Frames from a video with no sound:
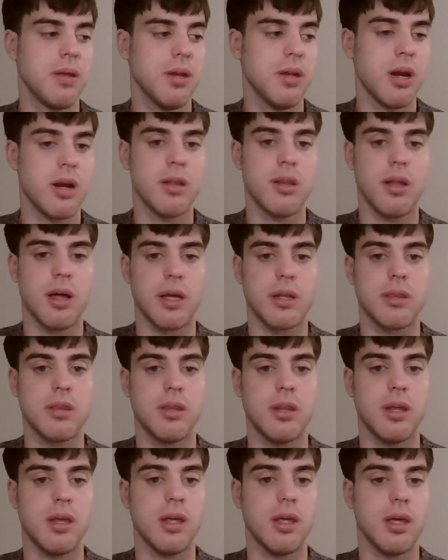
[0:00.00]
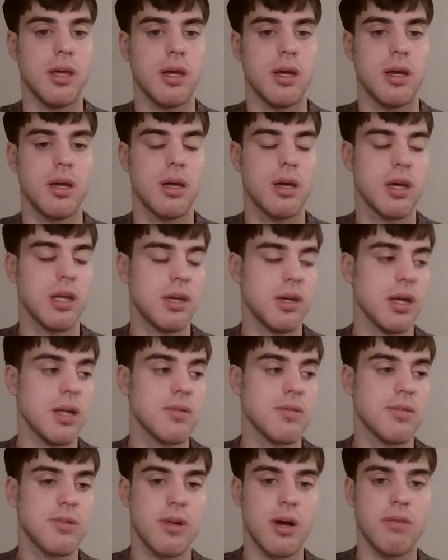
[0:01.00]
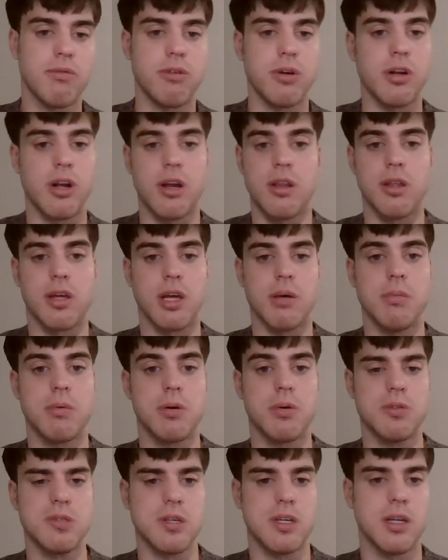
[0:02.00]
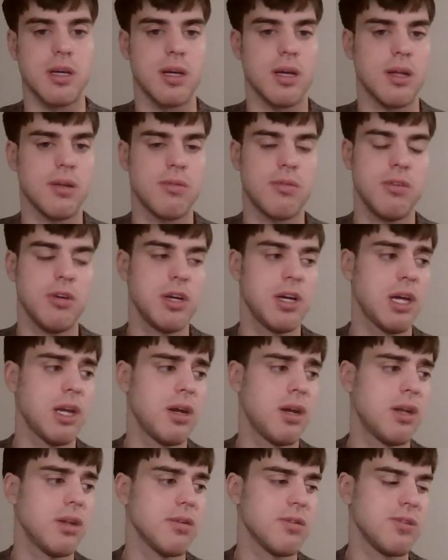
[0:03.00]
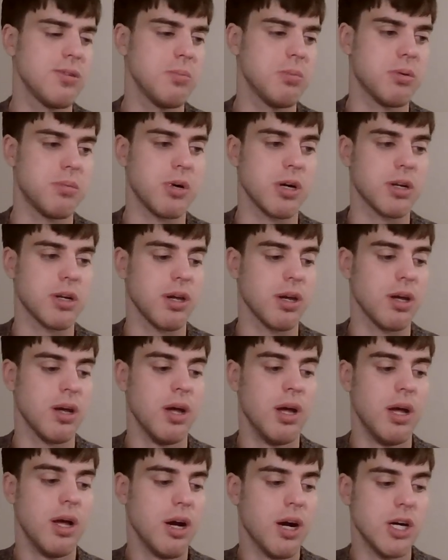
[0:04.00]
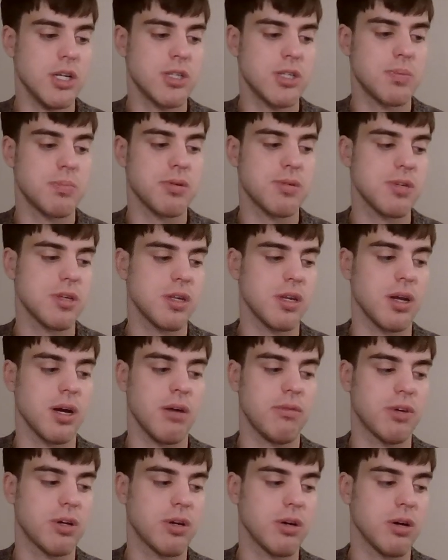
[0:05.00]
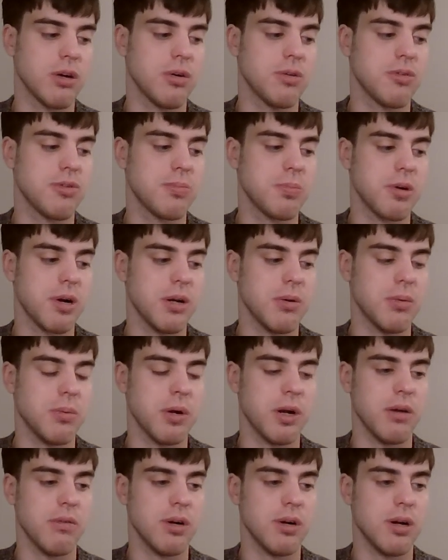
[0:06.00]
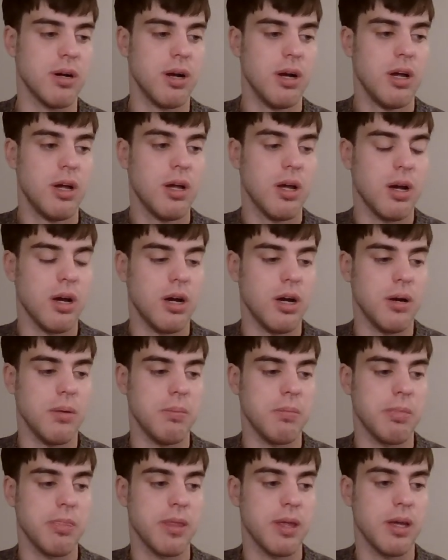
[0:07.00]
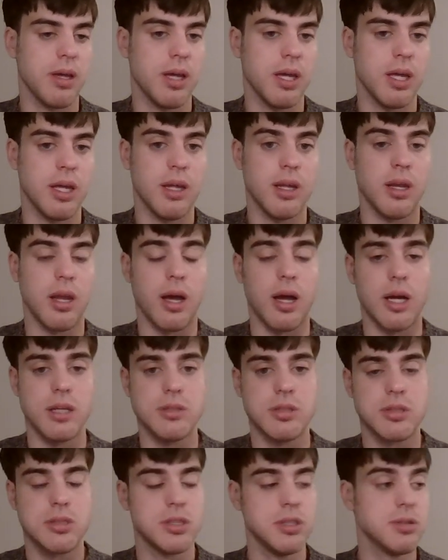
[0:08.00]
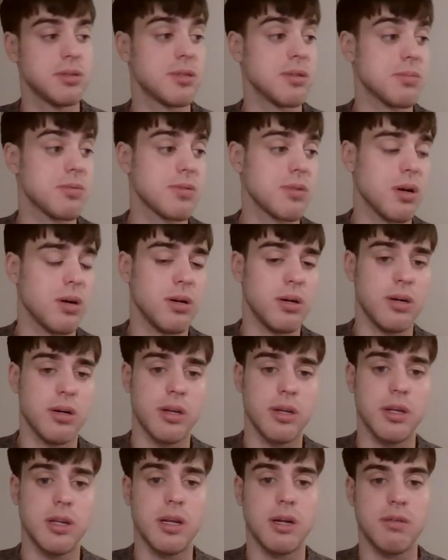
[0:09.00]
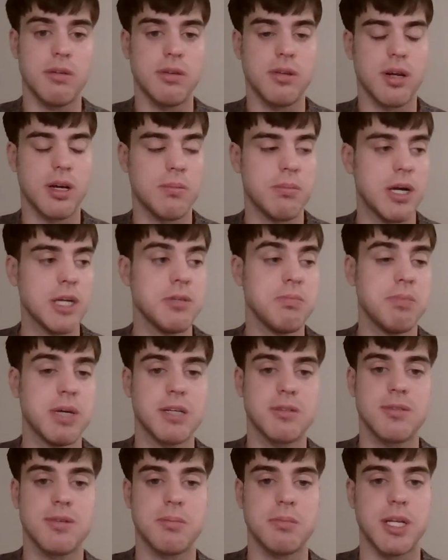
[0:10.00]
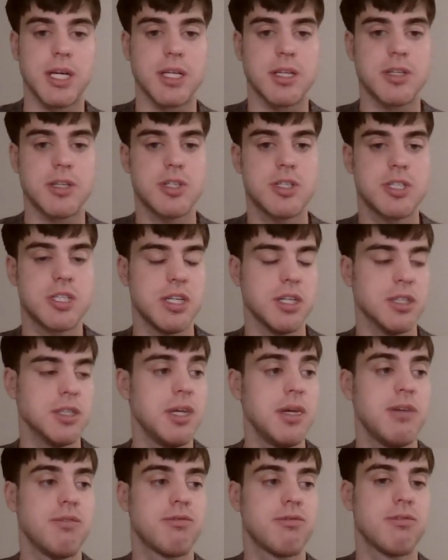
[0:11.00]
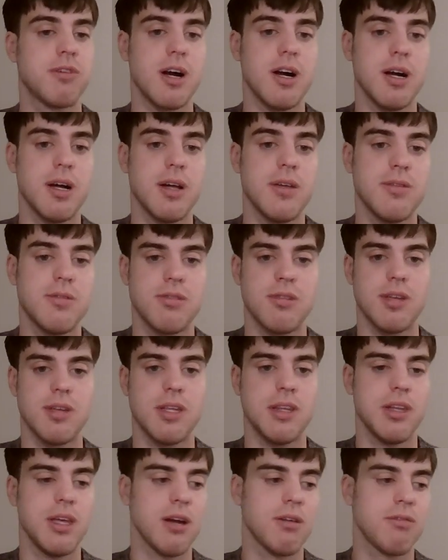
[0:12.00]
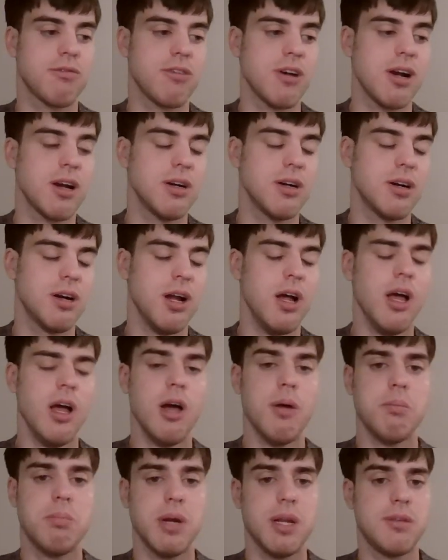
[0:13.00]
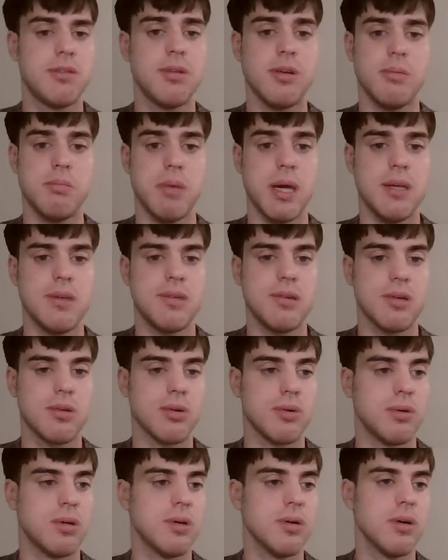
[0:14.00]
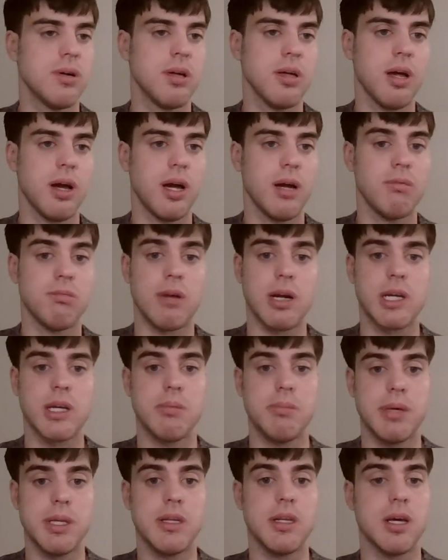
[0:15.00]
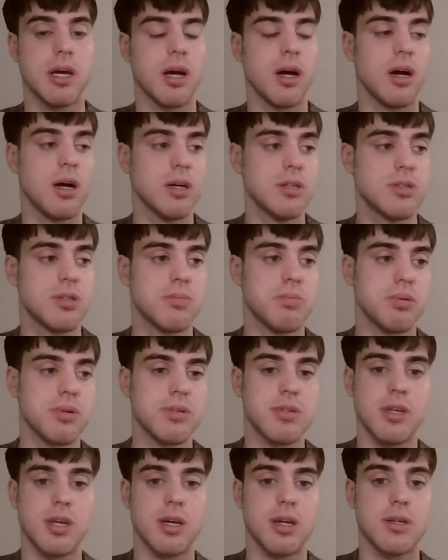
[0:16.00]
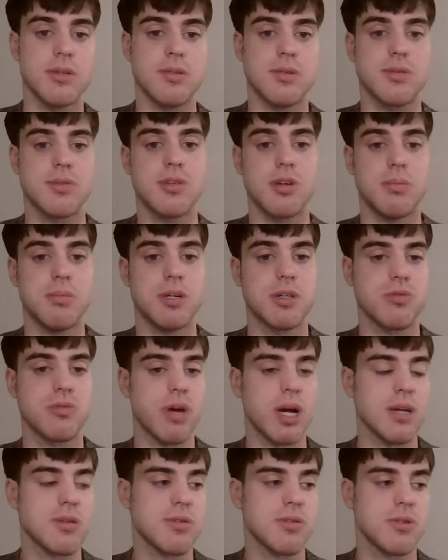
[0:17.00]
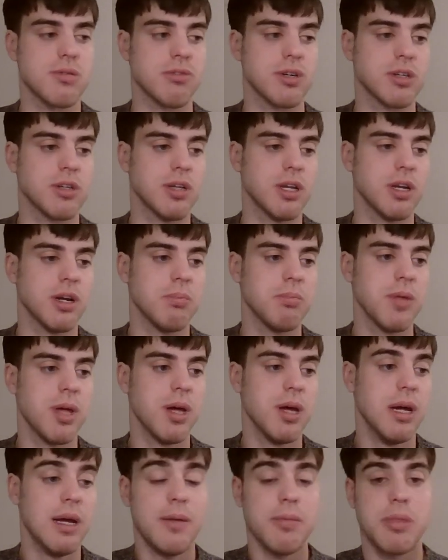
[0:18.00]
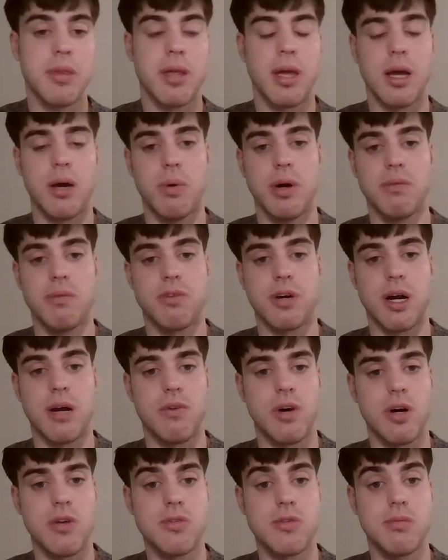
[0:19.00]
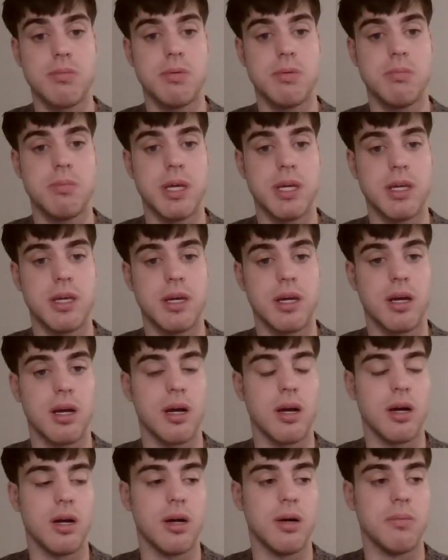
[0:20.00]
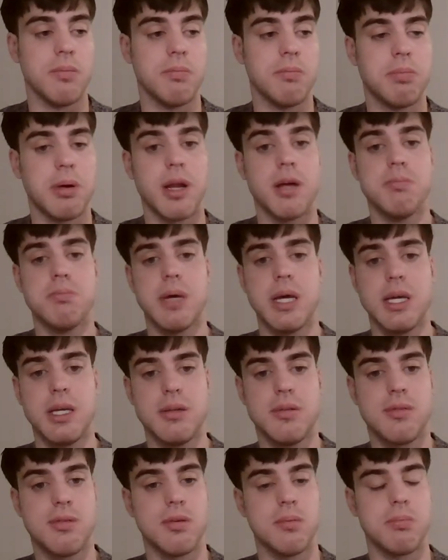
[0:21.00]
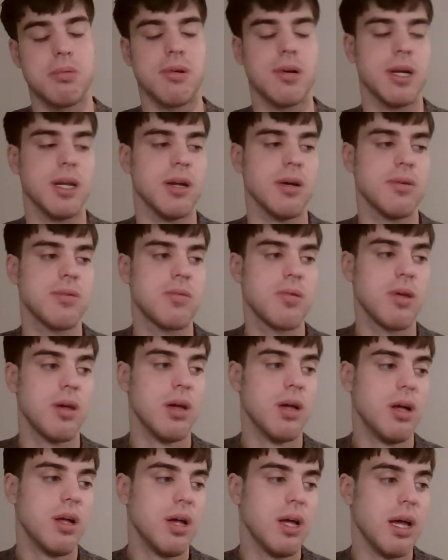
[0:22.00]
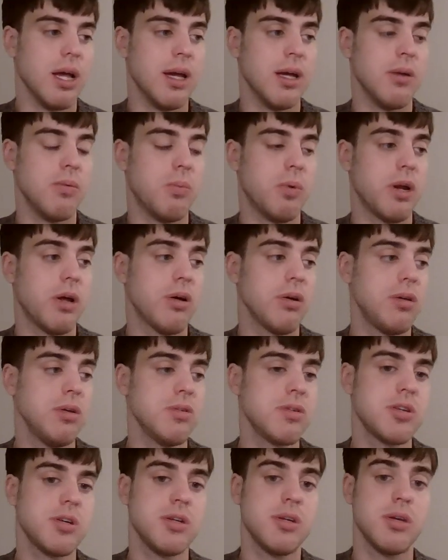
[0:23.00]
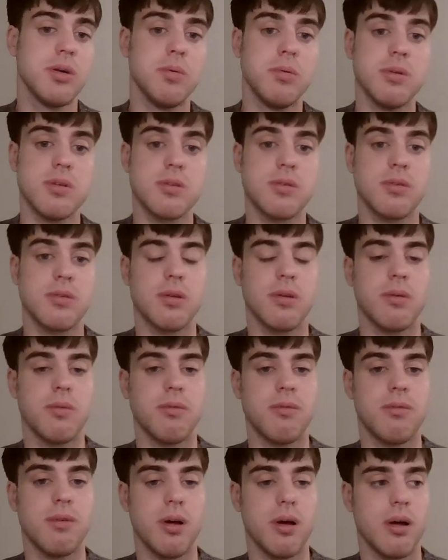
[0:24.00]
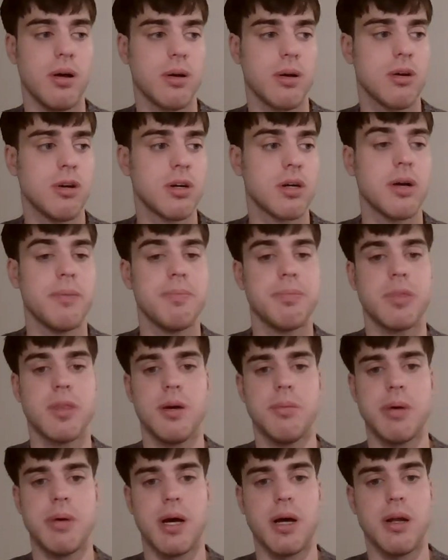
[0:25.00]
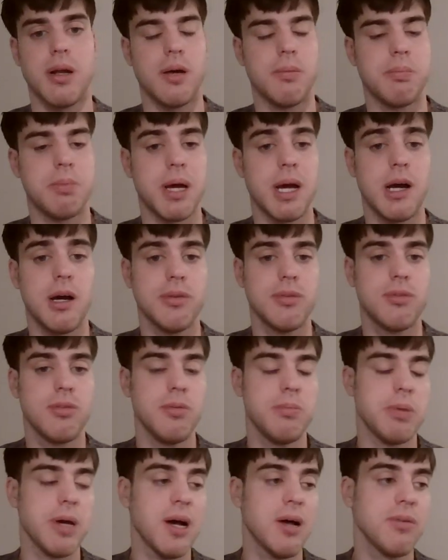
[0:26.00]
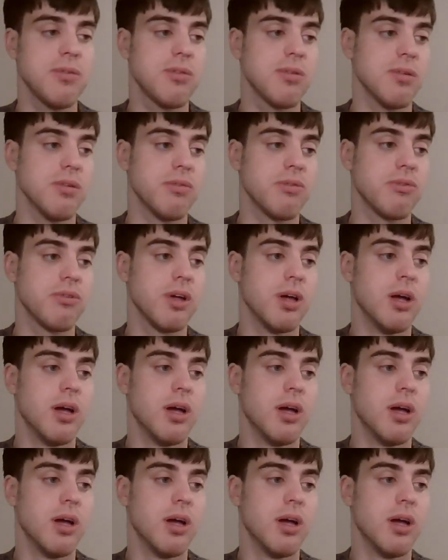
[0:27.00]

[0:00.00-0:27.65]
None of like the condensed stuff or none of the chemicals in it. It's you can get it in the supermarket. 100% avocado spray or whatever. And I just use some salt on it and everything. I might make some like chili fries in the air fryer, but it's an amazing tool. I recommend it 100% because it's so much faster for cleanup. However, I've also been but I made some burritos. And what I'll usually do is I'll cook about a pound, 2 pounds of